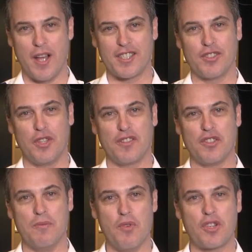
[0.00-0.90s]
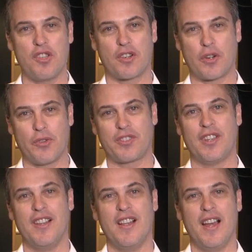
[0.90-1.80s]
As soon as you book your cruise,
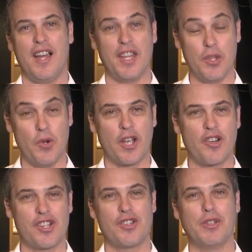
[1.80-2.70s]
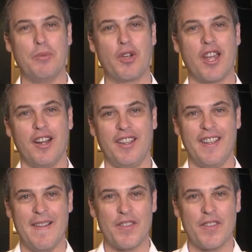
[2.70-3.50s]
and I do encourage you to book early,